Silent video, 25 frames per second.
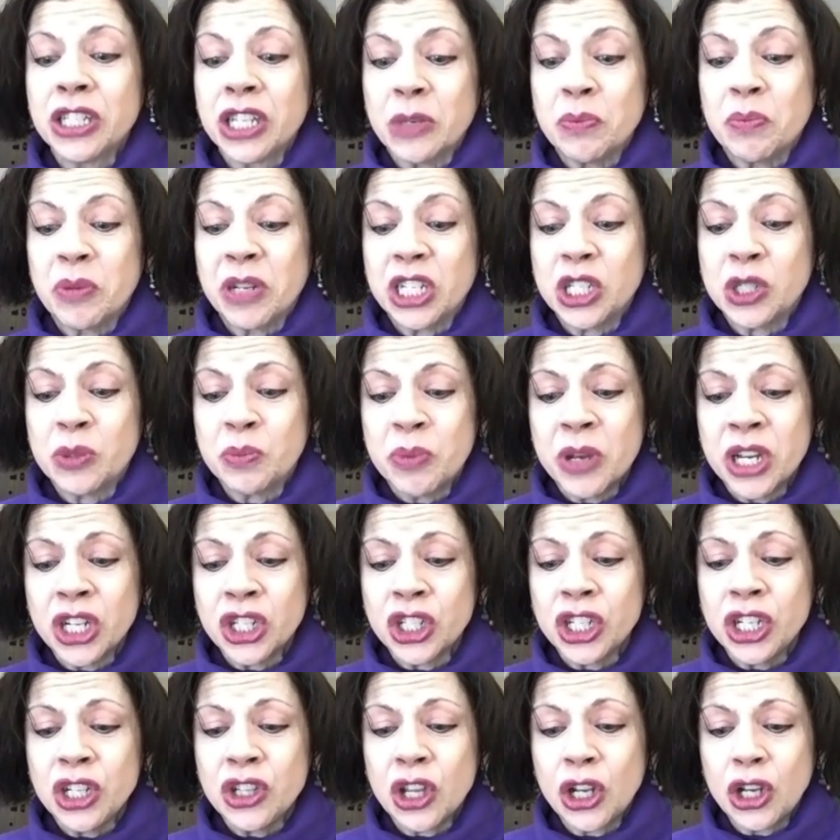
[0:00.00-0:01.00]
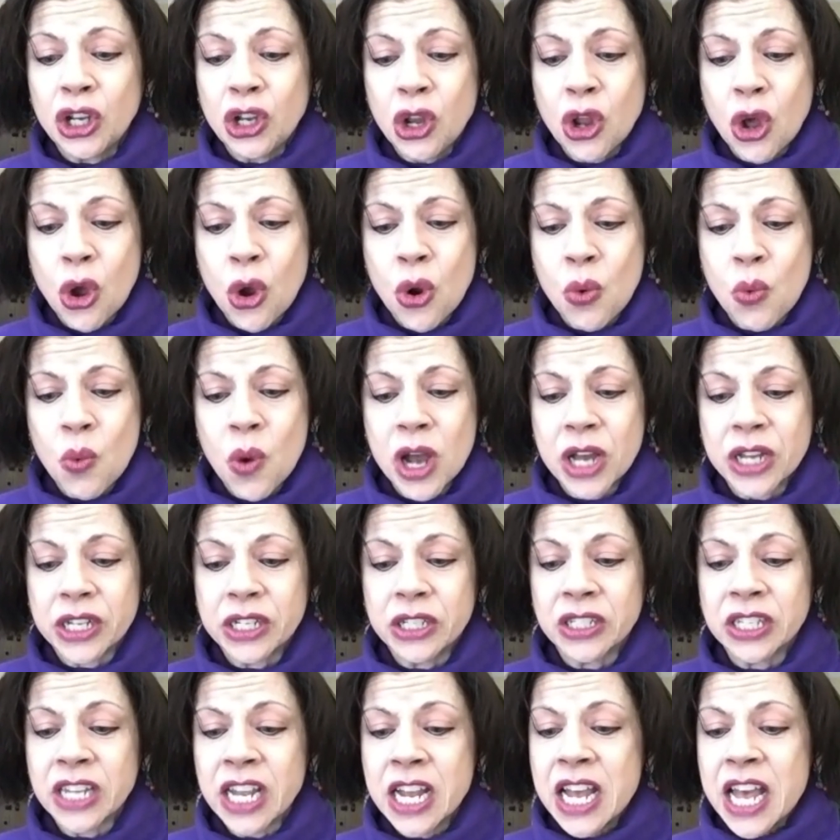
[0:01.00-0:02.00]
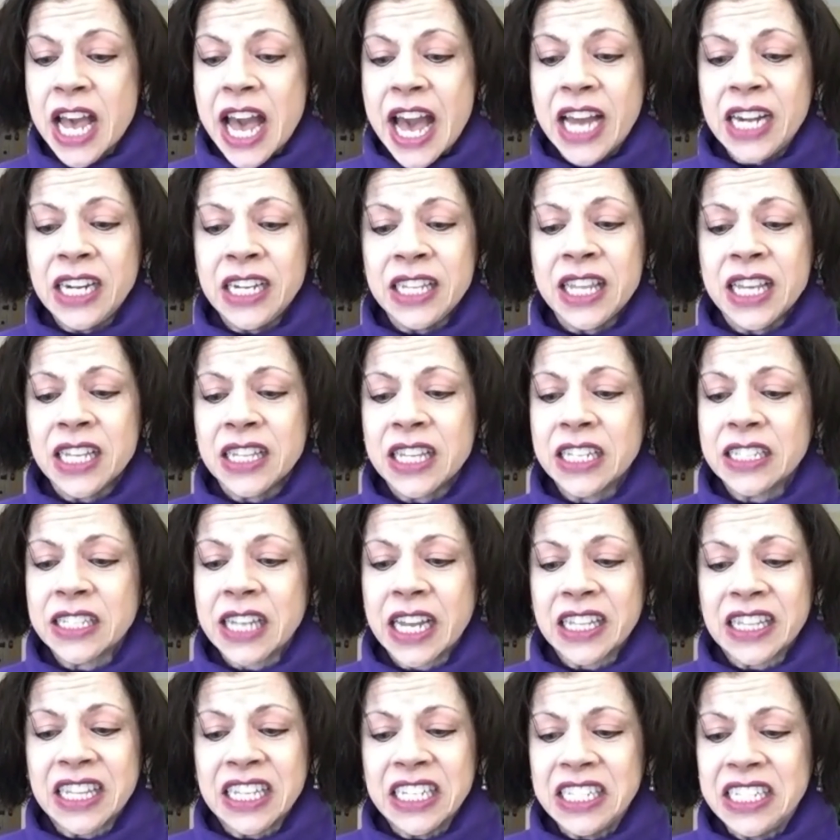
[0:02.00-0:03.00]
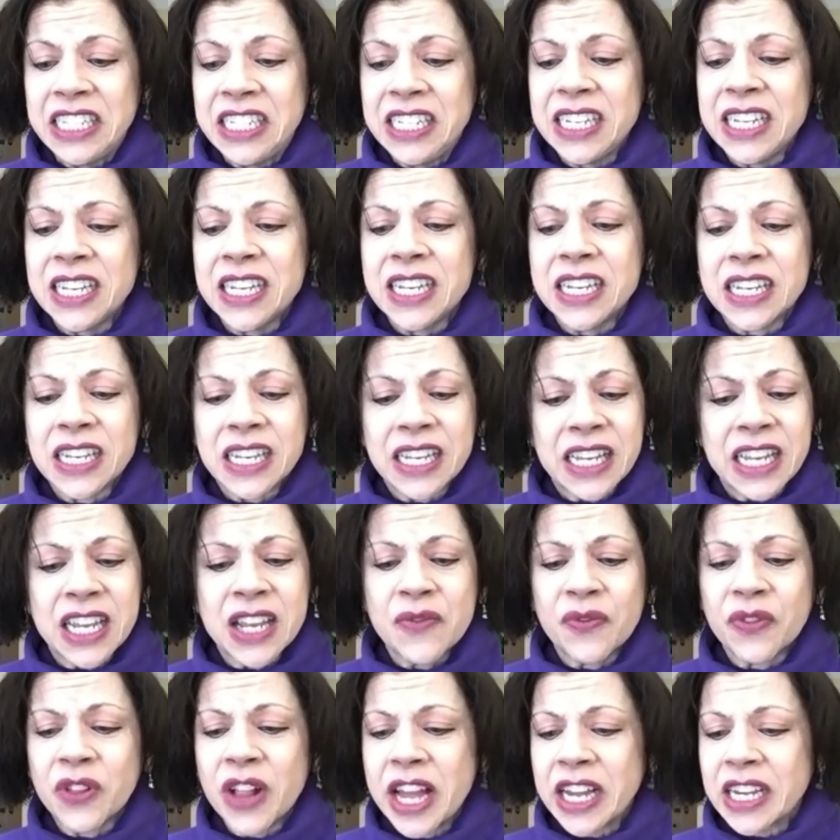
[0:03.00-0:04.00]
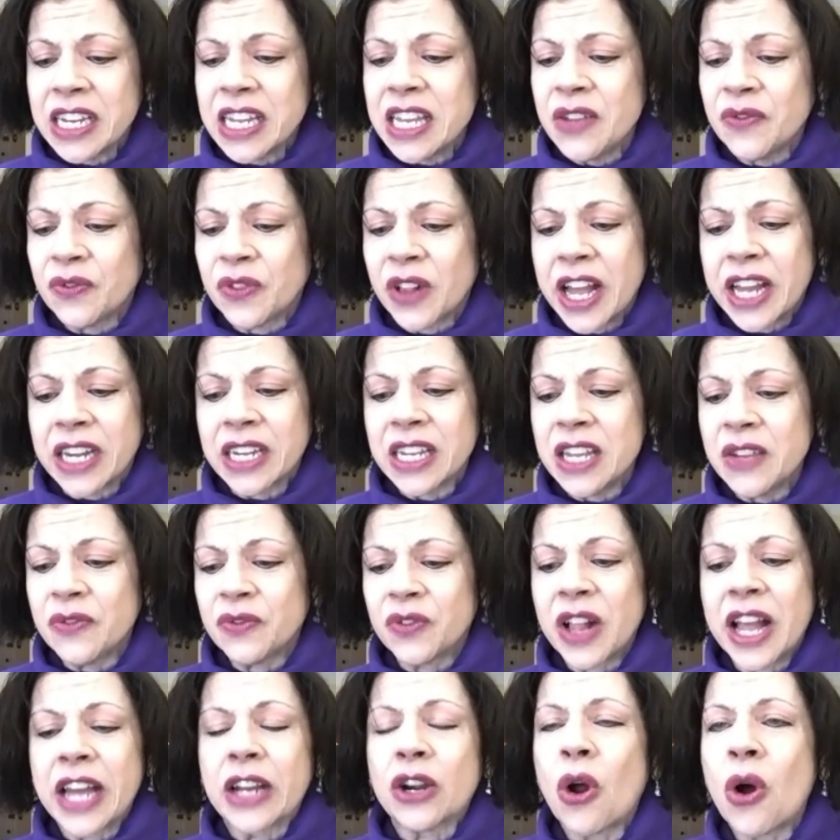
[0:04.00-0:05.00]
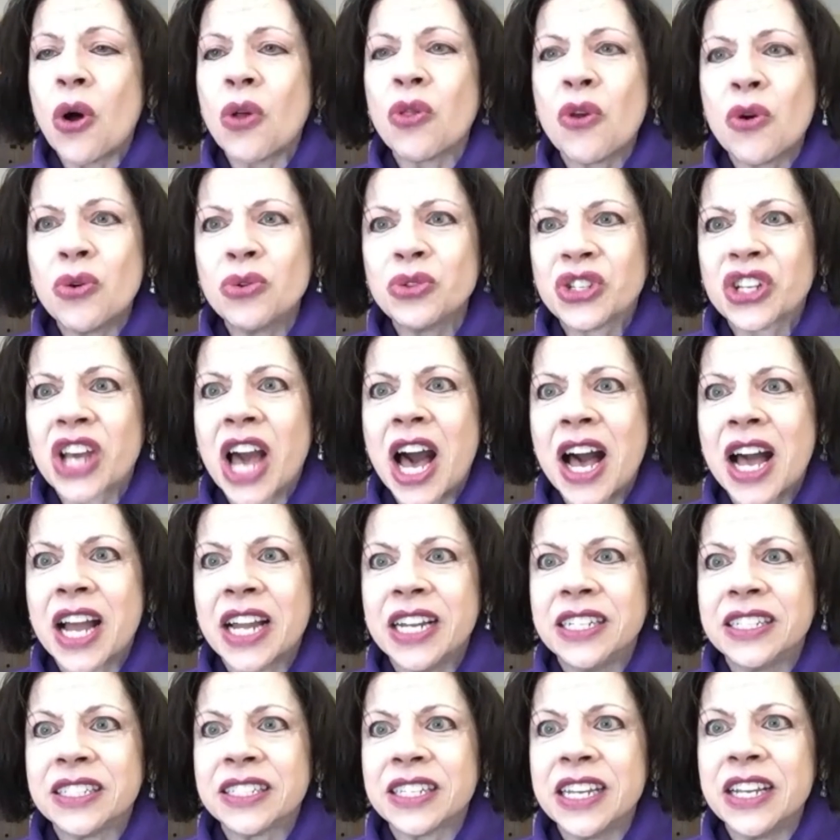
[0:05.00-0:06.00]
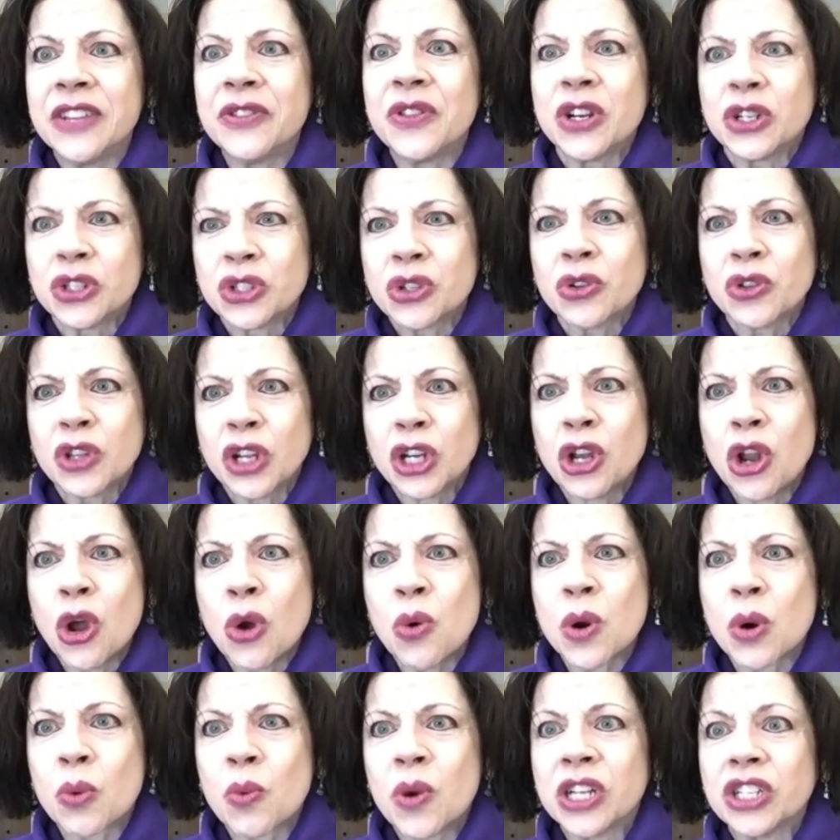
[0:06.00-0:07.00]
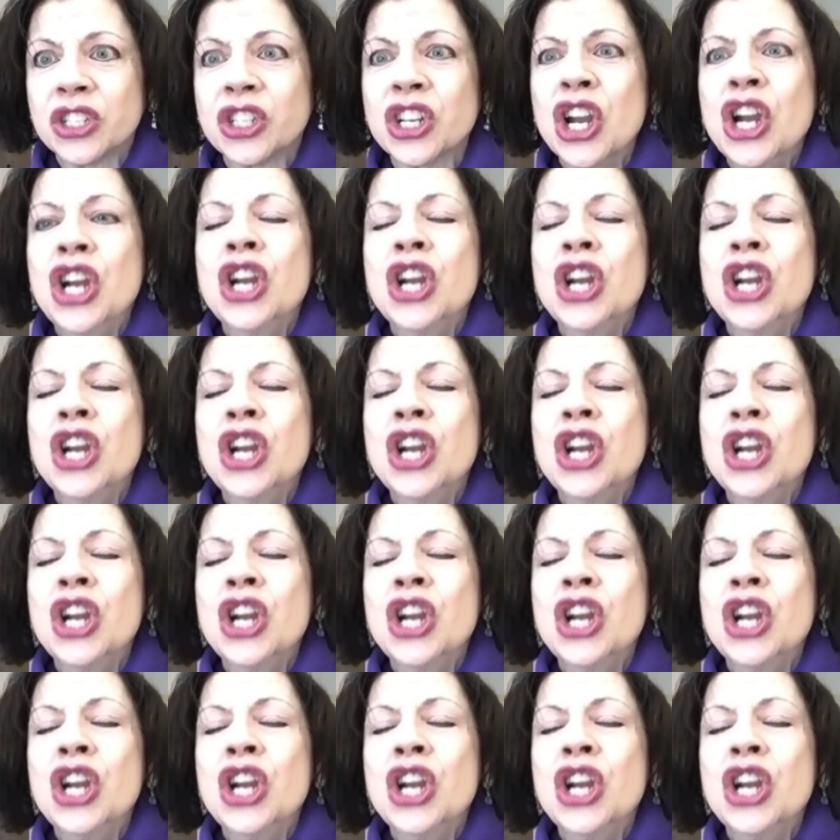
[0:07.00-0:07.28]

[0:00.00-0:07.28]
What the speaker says: but especially the low ones, anything that's like the D, E flat, E flat, E flat, all those guys in there. So the lower ones.